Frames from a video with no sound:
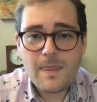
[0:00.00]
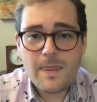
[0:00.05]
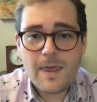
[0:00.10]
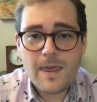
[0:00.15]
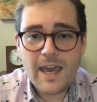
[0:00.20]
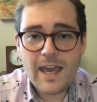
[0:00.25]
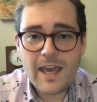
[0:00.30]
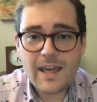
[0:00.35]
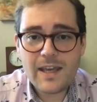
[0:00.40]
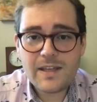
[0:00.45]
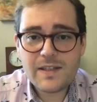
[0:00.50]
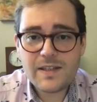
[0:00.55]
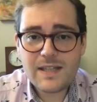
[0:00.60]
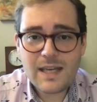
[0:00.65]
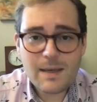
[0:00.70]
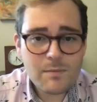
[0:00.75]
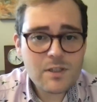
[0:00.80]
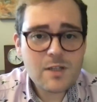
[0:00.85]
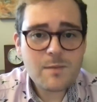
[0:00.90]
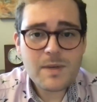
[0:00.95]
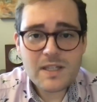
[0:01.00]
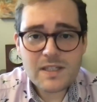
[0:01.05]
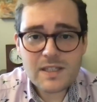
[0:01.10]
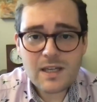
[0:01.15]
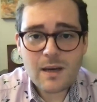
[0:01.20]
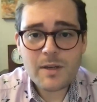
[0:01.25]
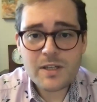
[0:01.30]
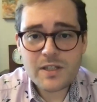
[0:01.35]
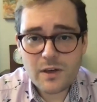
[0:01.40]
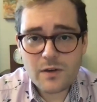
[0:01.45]
there seemed to be
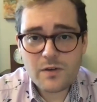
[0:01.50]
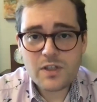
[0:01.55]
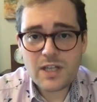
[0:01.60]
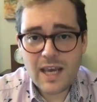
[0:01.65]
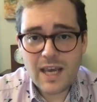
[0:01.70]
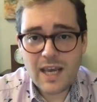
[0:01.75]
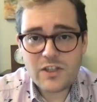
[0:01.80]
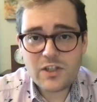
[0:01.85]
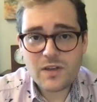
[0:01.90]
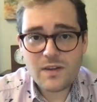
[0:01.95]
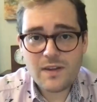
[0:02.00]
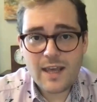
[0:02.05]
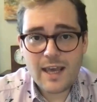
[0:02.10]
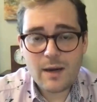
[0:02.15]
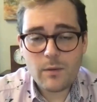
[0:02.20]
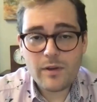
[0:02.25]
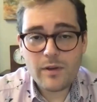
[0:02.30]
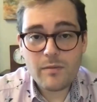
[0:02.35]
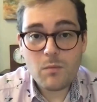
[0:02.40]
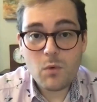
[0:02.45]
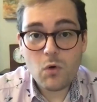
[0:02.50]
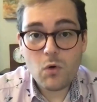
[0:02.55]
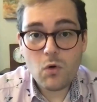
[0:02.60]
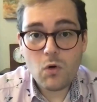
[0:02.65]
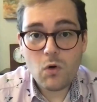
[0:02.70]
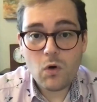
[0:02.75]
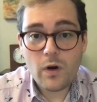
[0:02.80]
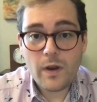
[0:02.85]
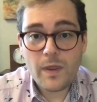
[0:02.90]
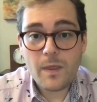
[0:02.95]
some association there with
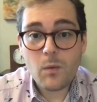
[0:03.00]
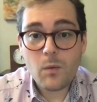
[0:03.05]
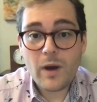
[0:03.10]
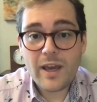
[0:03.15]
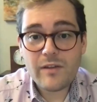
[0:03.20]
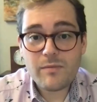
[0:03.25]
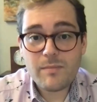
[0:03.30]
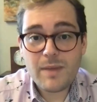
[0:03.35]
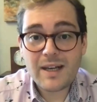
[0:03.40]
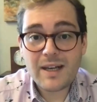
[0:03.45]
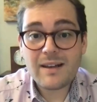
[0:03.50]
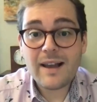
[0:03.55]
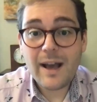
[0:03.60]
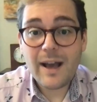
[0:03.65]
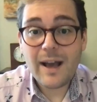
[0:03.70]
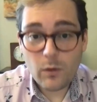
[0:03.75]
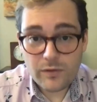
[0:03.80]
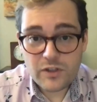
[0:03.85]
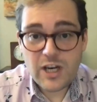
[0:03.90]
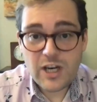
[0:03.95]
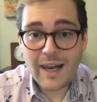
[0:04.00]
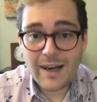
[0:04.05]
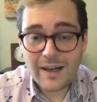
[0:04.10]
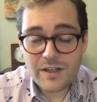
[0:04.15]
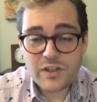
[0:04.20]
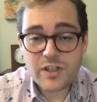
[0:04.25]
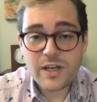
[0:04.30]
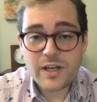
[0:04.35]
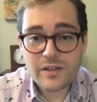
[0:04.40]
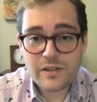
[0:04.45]
more in the way of mental health
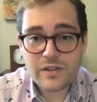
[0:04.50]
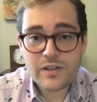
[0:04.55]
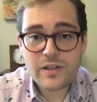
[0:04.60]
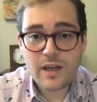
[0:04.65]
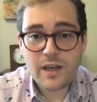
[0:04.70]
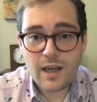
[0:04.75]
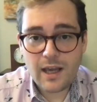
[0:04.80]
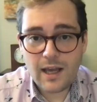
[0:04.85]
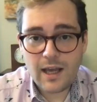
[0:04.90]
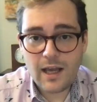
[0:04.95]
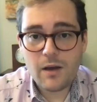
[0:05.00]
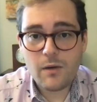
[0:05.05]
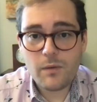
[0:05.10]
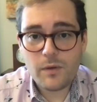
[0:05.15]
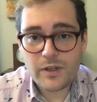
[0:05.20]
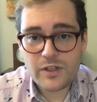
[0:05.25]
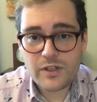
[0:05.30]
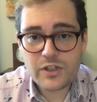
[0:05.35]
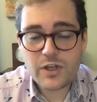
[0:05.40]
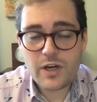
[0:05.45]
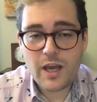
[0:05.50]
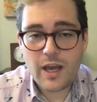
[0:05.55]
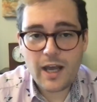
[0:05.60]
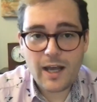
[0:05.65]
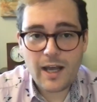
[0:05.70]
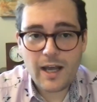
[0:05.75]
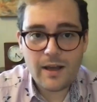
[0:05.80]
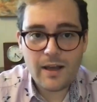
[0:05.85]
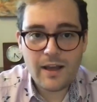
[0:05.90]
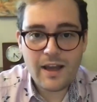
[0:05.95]
challenges, which,
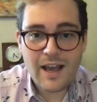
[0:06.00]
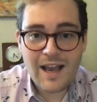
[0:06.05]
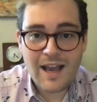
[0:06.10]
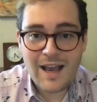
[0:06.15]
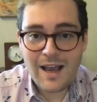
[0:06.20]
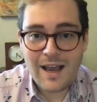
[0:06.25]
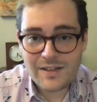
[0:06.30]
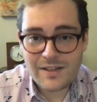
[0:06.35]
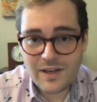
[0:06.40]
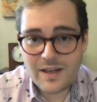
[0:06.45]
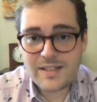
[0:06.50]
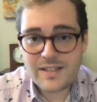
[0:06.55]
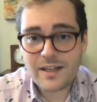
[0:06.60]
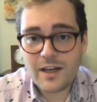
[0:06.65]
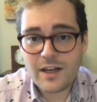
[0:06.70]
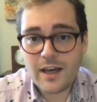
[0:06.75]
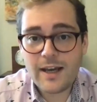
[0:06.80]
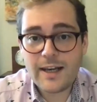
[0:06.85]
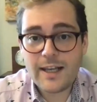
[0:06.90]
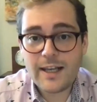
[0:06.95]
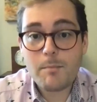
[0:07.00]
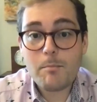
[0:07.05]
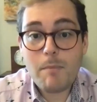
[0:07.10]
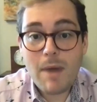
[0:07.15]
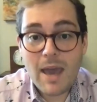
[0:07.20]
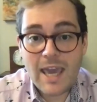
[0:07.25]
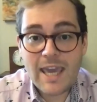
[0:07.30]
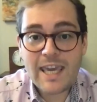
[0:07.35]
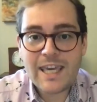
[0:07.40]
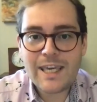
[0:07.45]
as I said earlier,
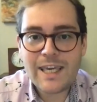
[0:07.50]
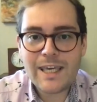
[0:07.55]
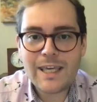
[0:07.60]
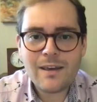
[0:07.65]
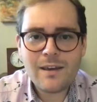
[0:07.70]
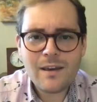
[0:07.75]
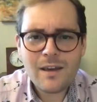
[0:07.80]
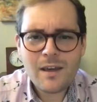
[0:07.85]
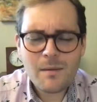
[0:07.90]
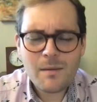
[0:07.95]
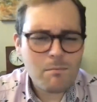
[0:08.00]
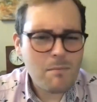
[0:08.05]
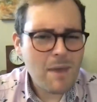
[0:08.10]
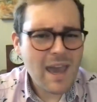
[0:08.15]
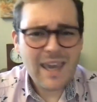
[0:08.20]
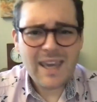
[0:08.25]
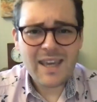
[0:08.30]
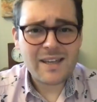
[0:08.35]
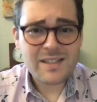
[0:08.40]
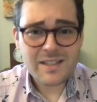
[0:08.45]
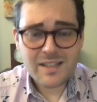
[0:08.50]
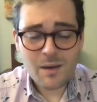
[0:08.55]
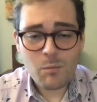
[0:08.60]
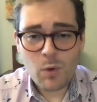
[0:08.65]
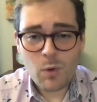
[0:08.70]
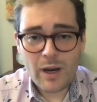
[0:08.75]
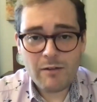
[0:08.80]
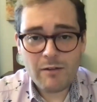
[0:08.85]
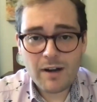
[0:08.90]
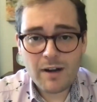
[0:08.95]
may in some
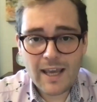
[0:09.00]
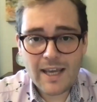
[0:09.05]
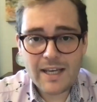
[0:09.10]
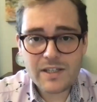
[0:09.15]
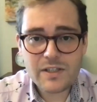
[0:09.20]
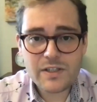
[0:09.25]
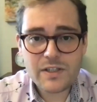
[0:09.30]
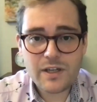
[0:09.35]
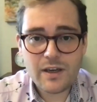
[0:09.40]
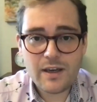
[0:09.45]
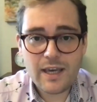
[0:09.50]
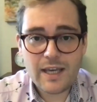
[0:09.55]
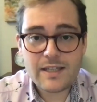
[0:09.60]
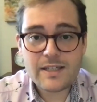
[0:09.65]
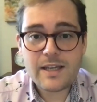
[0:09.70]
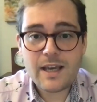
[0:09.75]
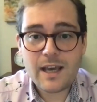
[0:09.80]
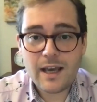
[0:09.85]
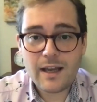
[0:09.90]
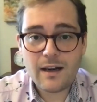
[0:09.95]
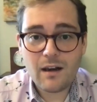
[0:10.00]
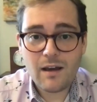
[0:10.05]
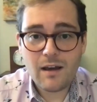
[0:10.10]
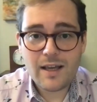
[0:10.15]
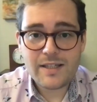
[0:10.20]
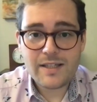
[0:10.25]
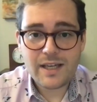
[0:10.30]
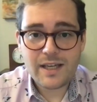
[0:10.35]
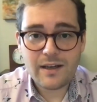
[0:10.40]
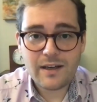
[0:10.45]
way relate to
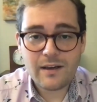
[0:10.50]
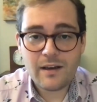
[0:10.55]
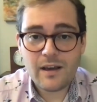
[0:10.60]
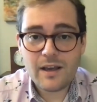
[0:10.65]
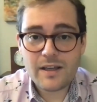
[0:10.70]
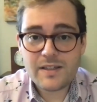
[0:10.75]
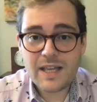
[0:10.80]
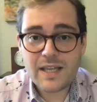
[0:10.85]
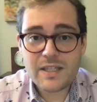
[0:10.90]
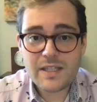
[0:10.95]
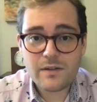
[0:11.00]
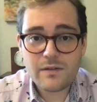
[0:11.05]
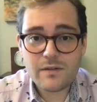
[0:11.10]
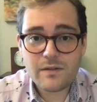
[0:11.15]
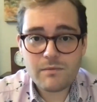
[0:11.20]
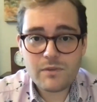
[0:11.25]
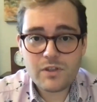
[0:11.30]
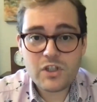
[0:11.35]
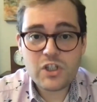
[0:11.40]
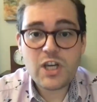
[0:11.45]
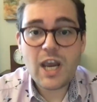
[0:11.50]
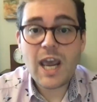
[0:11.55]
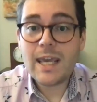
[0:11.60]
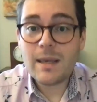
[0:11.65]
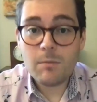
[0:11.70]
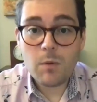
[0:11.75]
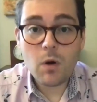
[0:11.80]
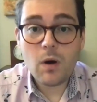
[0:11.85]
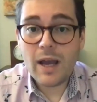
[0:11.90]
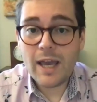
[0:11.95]
internalizing a sense of
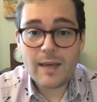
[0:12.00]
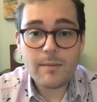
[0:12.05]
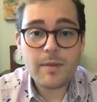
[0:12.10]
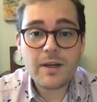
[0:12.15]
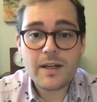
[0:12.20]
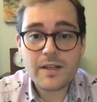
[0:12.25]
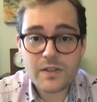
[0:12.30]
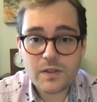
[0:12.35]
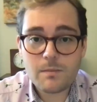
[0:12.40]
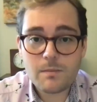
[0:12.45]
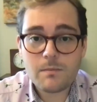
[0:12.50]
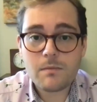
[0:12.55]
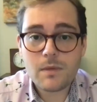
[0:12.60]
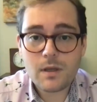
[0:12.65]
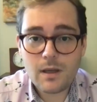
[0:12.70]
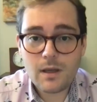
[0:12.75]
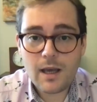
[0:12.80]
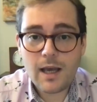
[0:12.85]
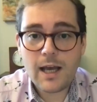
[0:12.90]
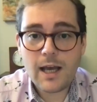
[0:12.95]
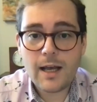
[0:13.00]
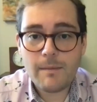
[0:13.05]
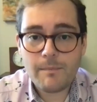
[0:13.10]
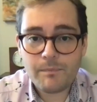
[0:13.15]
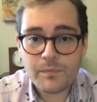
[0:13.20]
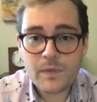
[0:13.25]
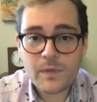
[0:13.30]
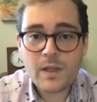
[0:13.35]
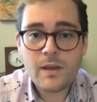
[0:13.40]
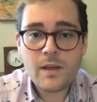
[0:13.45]
shame or
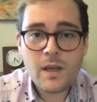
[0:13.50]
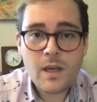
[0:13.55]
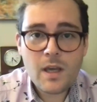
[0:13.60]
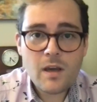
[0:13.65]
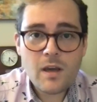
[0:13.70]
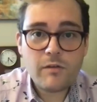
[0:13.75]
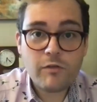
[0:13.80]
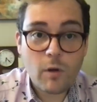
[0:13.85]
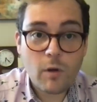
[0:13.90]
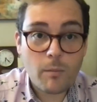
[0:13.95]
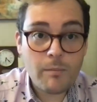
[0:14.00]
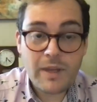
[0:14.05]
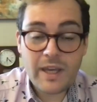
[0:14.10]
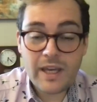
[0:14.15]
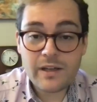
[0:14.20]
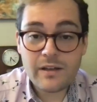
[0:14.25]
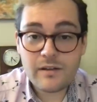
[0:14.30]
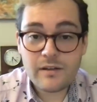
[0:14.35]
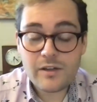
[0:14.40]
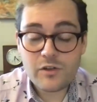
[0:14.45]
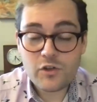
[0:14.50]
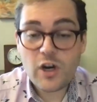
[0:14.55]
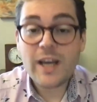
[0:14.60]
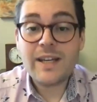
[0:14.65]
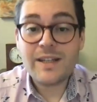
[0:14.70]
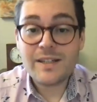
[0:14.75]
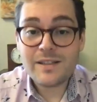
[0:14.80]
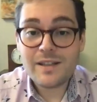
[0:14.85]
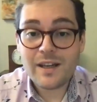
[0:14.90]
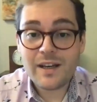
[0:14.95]
ableism from being
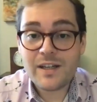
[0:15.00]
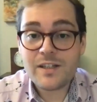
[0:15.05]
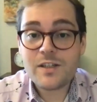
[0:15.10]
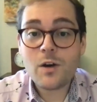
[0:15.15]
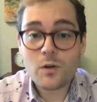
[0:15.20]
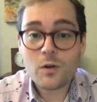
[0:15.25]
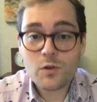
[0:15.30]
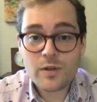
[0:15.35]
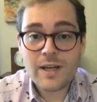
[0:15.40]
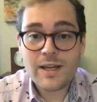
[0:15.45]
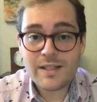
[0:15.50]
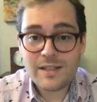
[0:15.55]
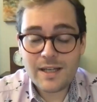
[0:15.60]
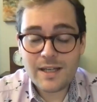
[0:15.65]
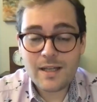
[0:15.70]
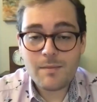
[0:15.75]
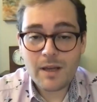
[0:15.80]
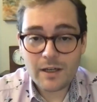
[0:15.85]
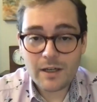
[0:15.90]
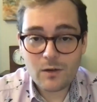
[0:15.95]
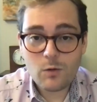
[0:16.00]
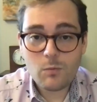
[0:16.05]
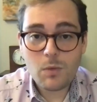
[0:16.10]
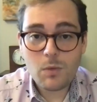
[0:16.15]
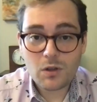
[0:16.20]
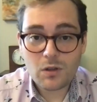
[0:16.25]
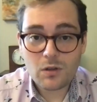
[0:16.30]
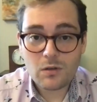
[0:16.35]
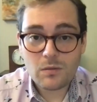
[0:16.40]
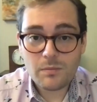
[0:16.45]
trained and indoctrinated in the medical
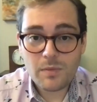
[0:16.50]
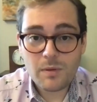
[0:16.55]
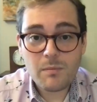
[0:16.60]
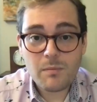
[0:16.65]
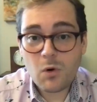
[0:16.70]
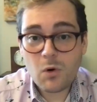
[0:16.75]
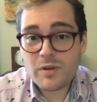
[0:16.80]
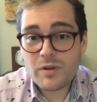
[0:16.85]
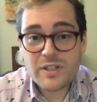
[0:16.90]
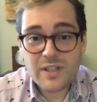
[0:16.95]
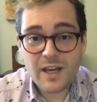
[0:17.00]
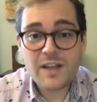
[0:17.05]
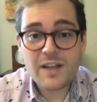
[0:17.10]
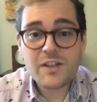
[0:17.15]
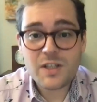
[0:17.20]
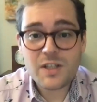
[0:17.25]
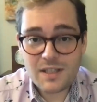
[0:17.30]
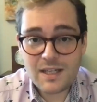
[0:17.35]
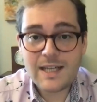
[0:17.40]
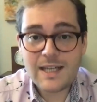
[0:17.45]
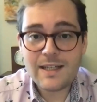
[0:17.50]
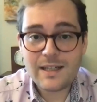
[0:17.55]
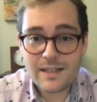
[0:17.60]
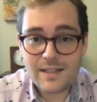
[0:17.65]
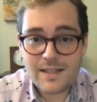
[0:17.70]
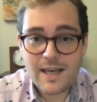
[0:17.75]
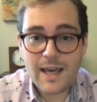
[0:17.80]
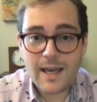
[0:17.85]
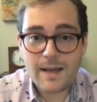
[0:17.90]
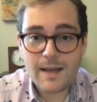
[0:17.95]
model. But more research is needed
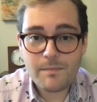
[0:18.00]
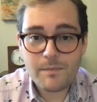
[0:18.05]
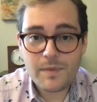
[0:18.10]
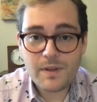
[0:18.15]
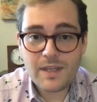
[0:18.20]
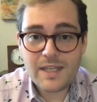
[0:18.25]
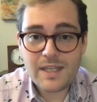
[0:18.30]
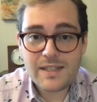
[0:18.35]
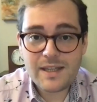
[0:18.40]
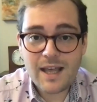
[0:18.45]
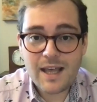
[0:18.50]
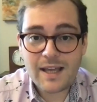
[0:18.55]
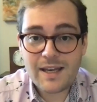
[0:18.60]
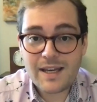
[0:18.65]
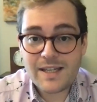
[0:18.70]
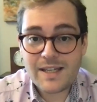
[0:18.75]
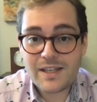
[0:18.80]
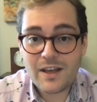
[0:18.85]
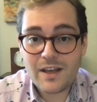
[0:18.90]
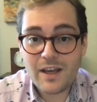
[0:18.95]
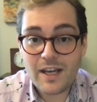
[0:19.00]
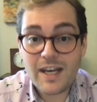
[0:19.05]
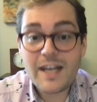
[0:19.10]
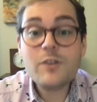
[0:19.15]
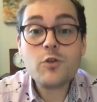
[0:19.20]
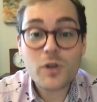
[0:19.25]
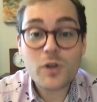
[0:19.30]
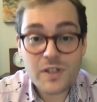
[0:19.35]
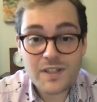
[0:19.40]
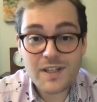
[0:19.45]
there. That is an
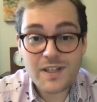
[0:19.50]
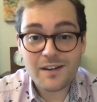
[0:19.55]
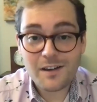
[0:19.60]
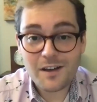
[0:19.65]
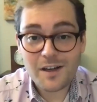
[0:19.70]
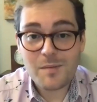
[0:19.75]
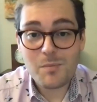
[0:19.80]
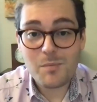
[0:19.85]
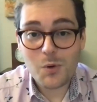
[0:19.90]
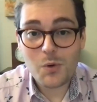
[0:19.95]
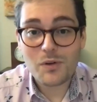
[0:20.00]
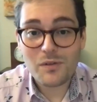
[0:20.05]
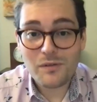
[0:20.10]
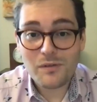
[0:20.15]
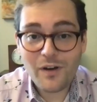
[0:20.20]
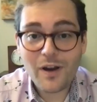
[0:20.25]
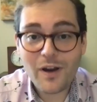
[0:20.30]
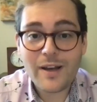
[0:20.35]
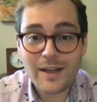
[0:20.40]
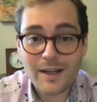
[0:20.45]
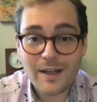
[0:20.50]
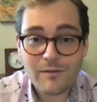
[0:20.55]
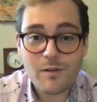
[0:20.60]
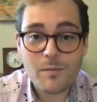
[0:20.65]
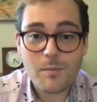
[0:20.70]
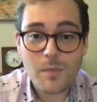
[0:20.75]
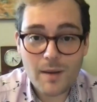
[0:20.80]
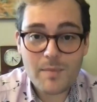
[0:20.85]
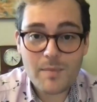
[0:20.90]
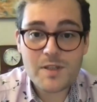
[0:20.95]
interesting and important finding
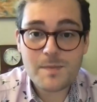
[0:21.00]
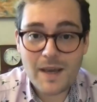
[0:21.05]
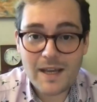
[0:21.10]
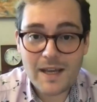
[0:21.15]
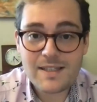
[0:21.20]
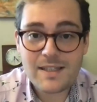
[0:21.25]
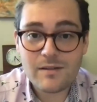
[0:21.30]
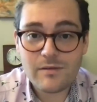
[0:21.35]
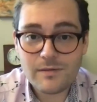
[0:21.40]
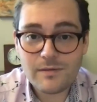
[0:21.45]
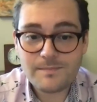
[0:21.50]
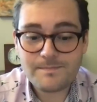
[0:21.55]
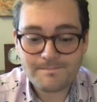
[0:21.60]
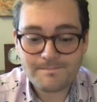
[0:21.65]
from my perspective.